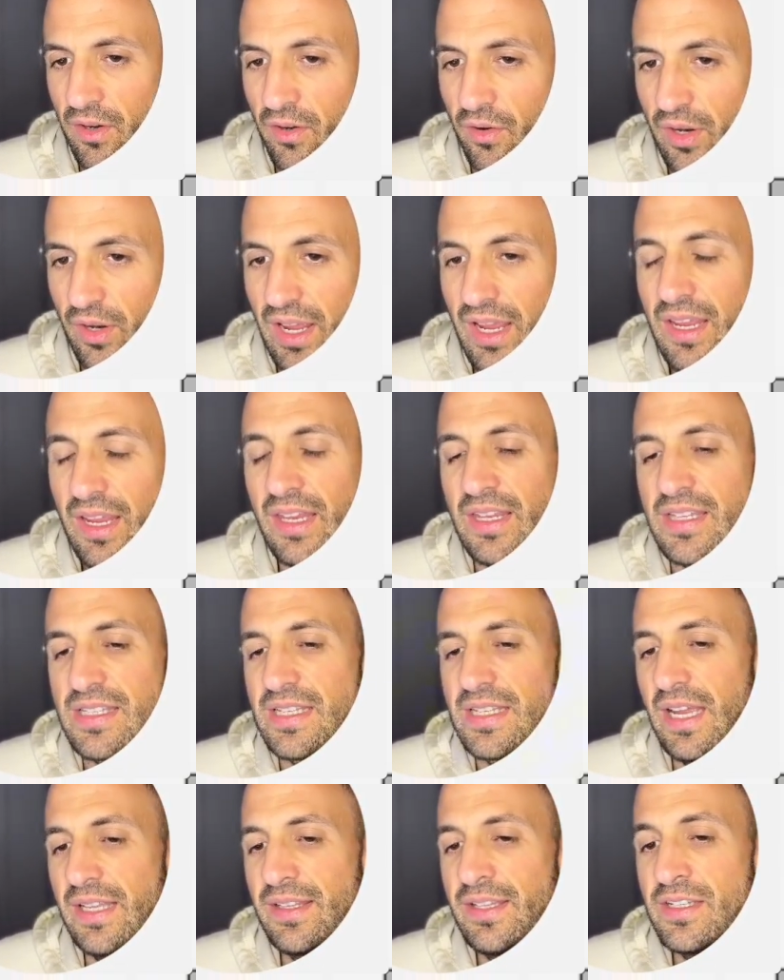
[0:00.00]
Okay, in
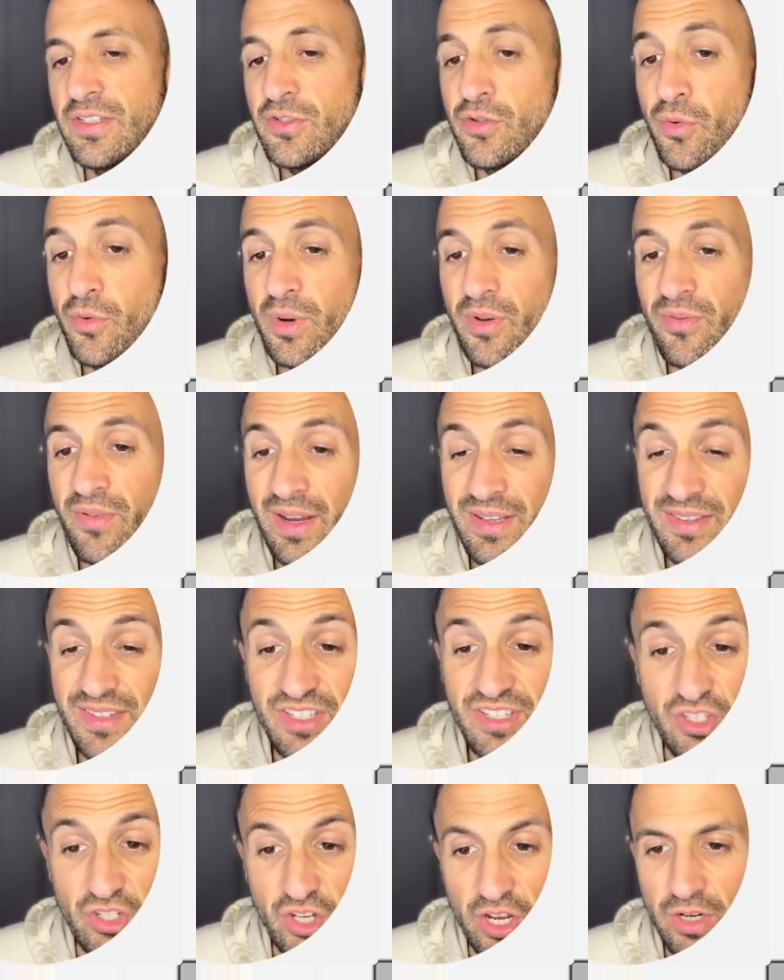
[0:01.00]
settings, you will find the
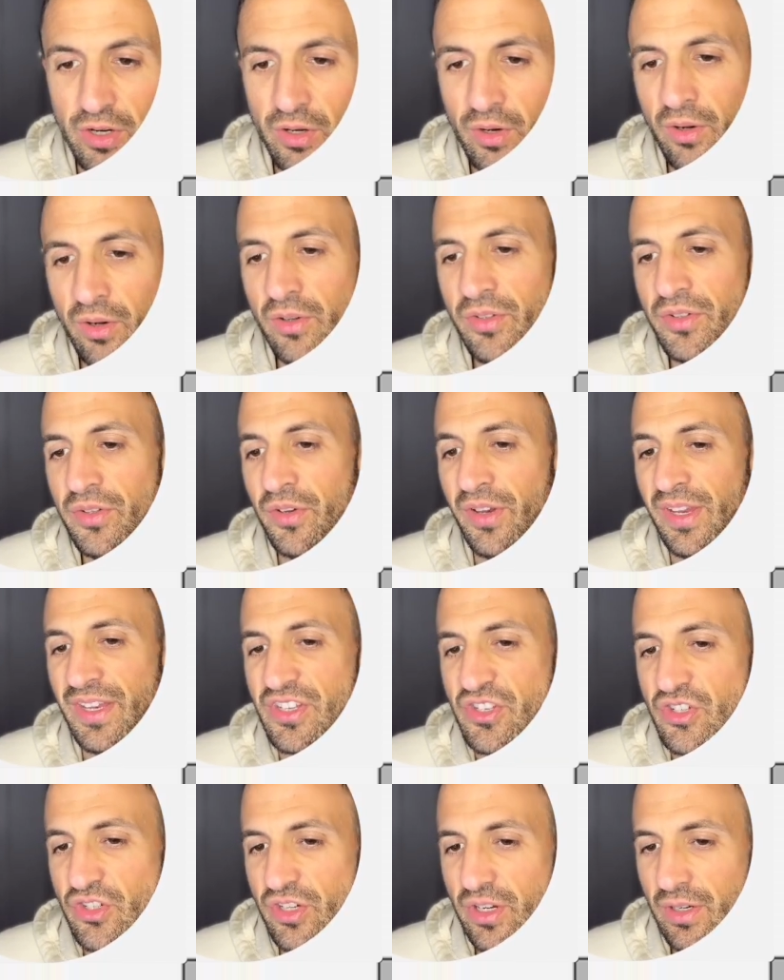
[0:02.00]
general. So
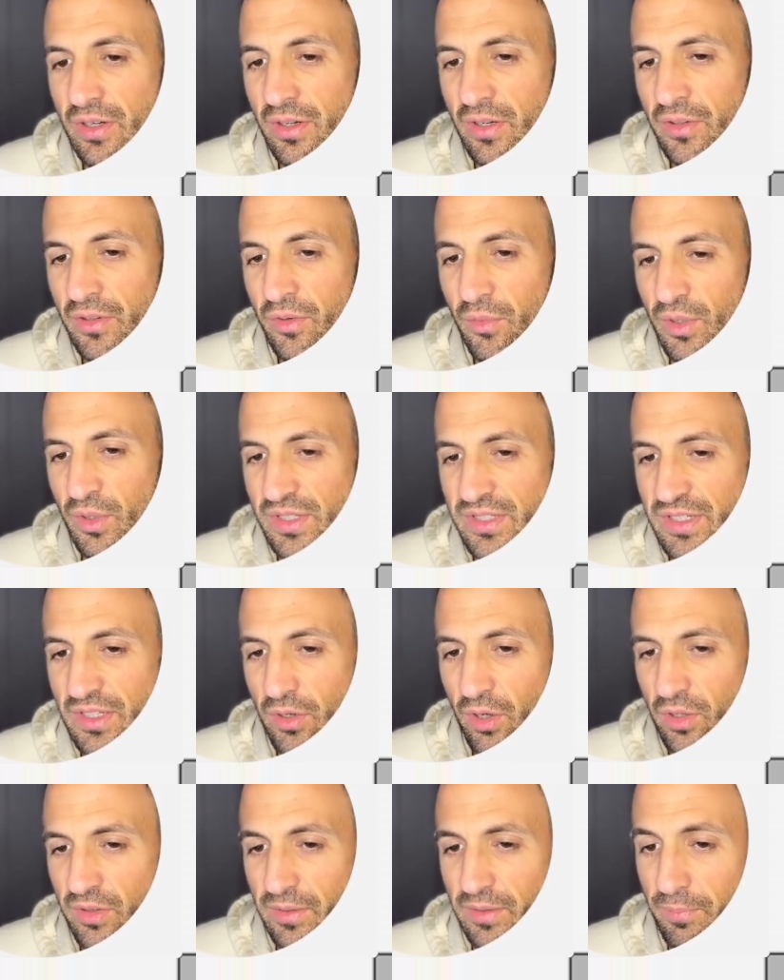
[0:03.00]
in general, you will see
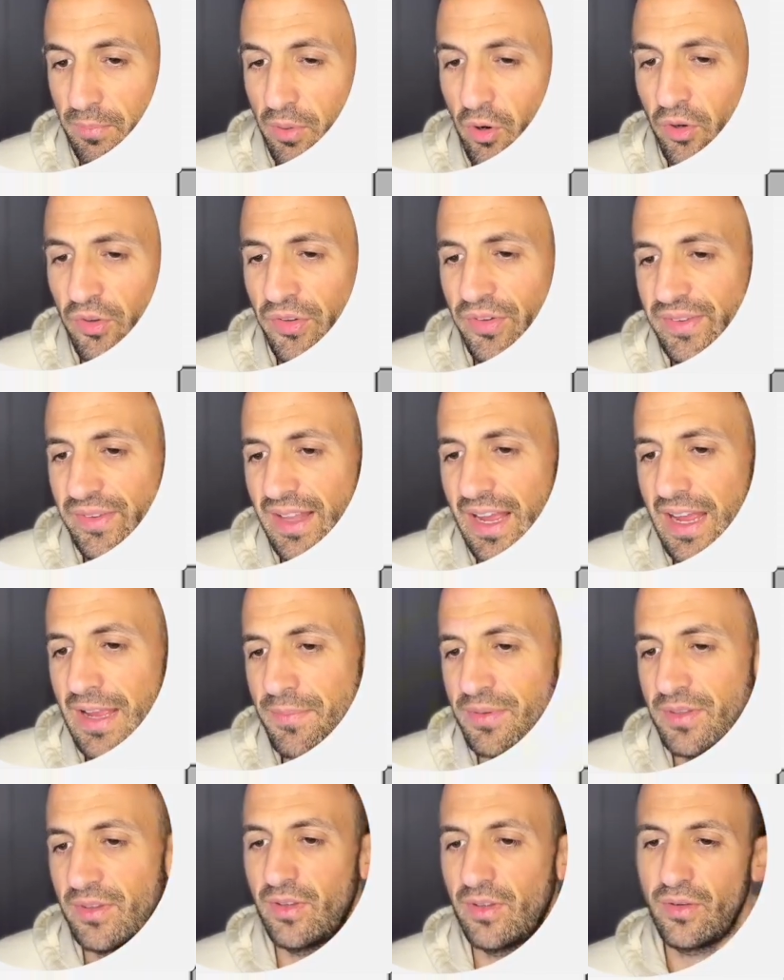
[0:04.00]
all the post
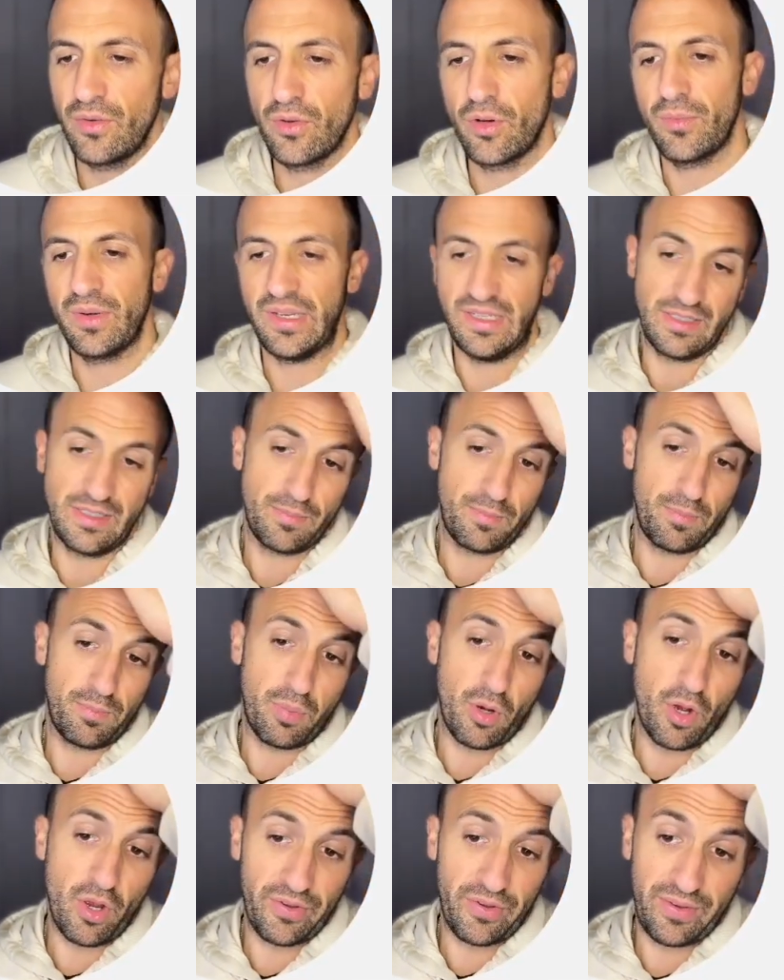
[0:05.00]
types that normally is
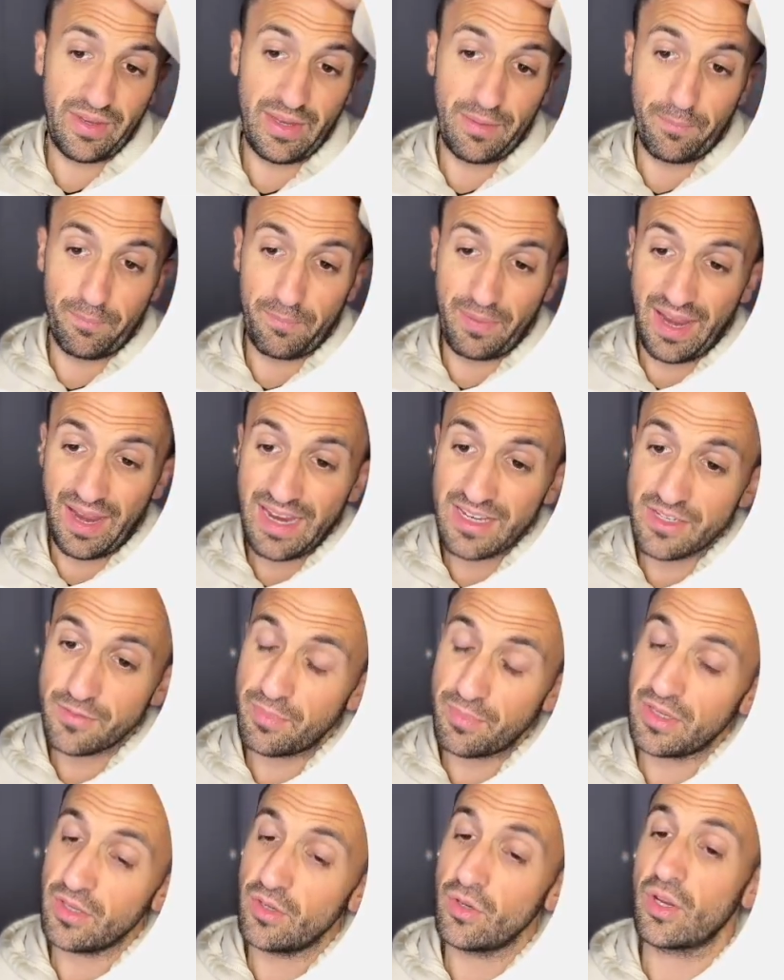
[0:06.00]
post and page,
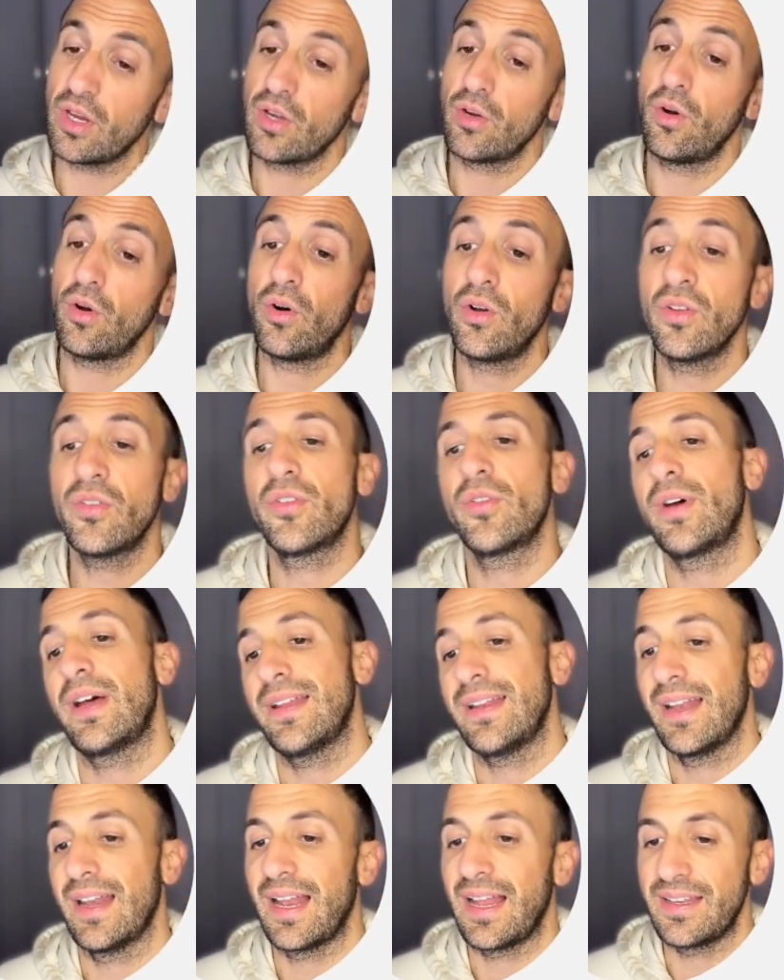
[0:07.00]
but you can also
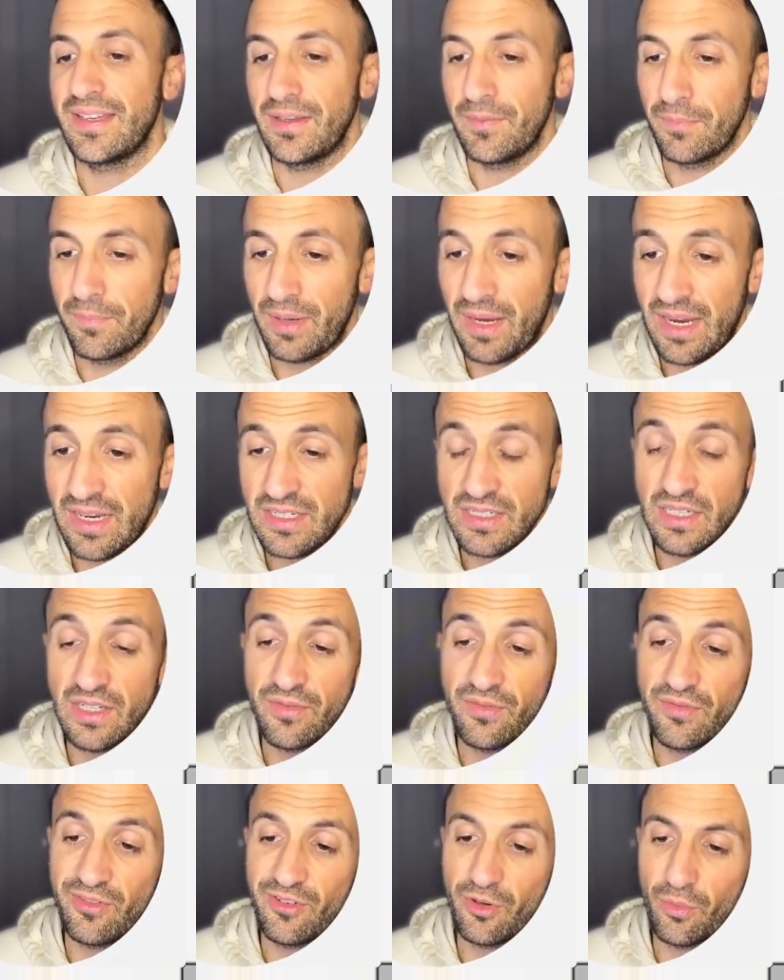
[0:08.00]
add landing page
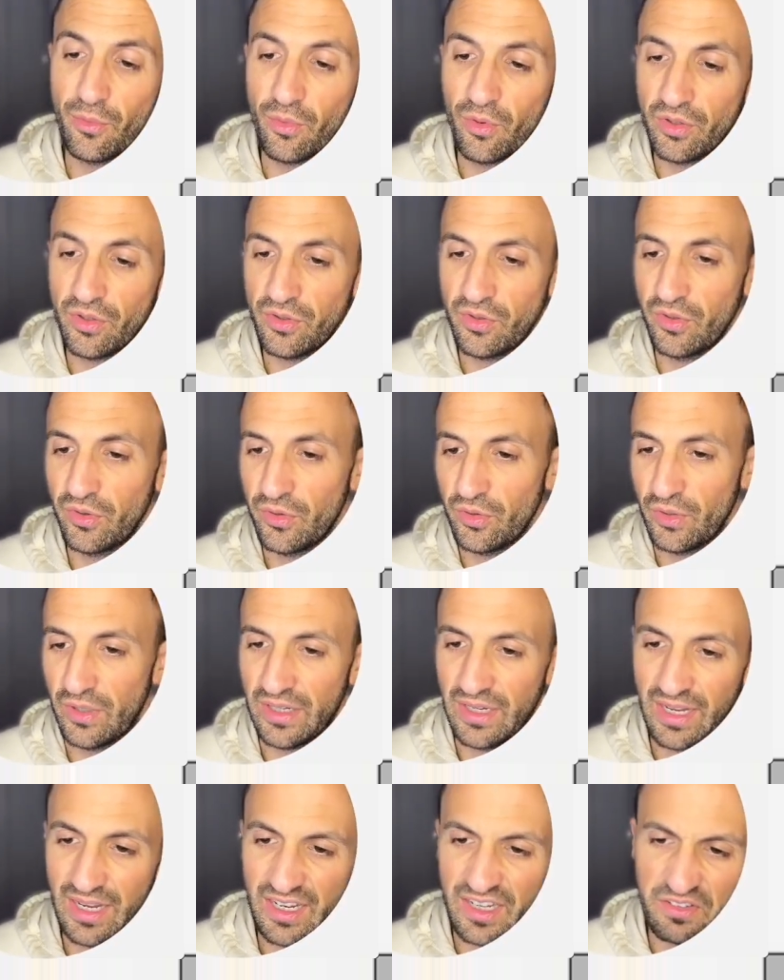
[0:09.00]
if you want to do it.
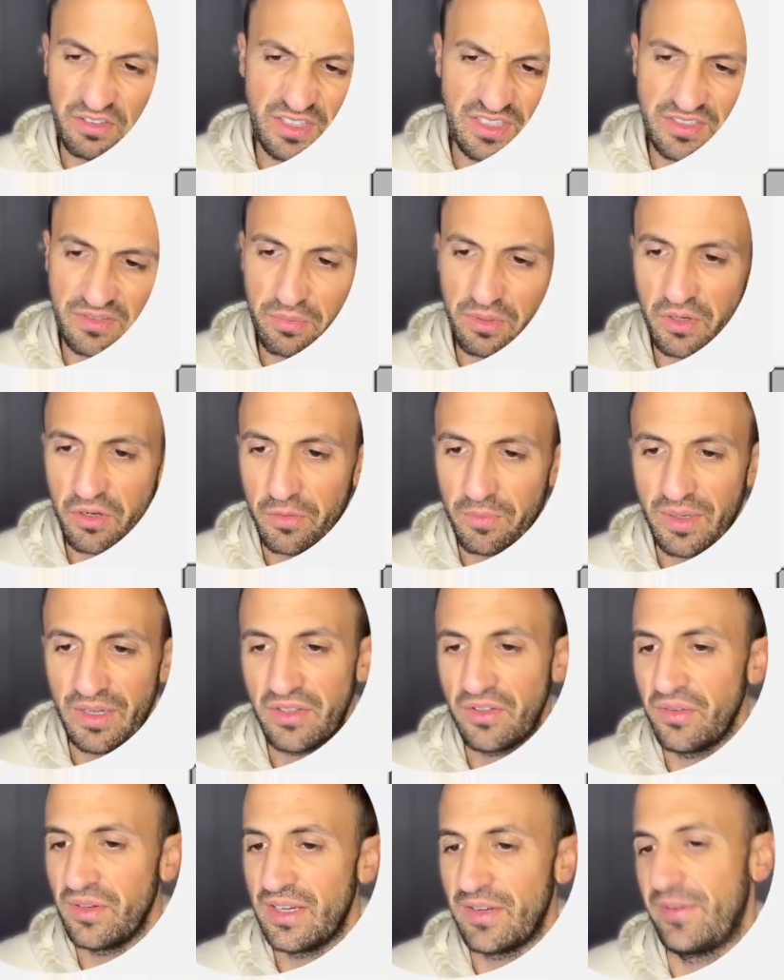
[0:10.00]
I just recommend
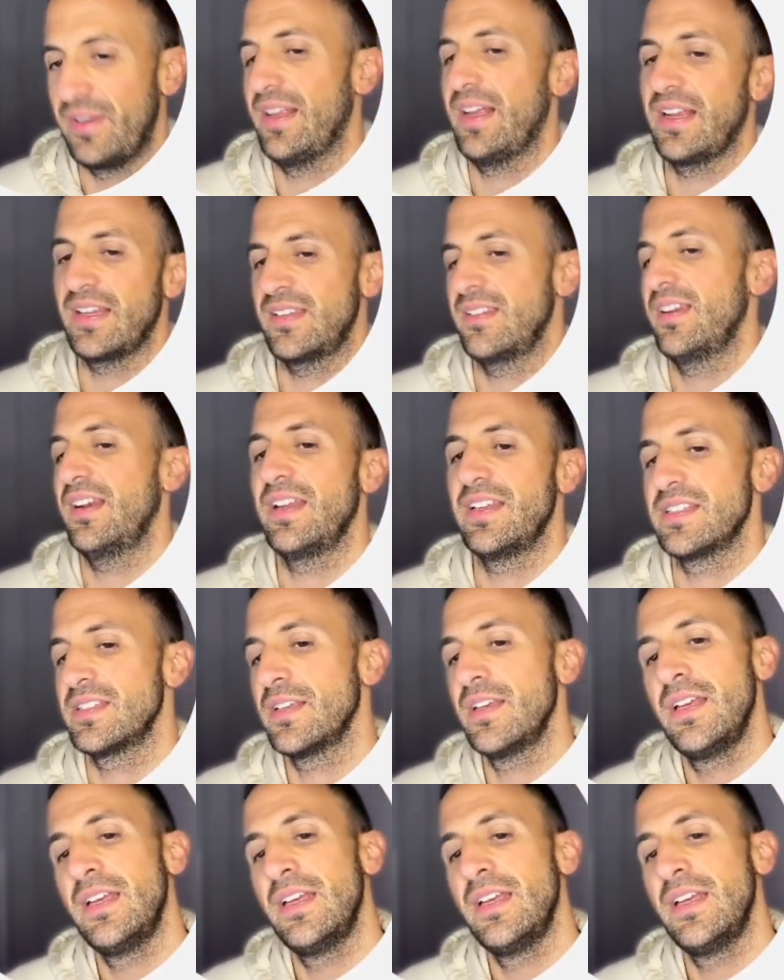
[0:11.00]
to leave it as it is.